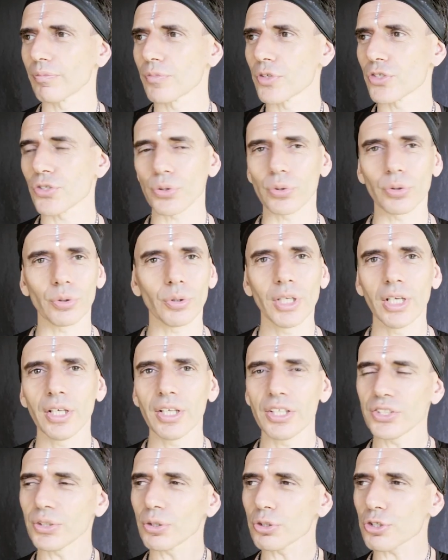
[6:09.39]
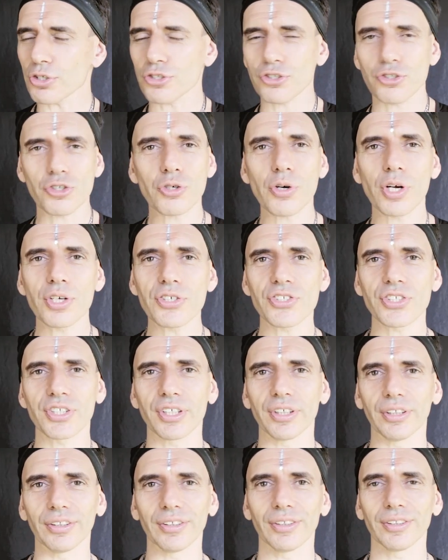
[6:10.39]
So it's not just
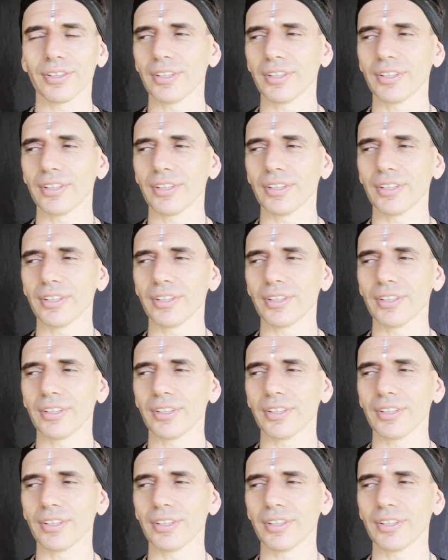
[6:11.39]
trusting.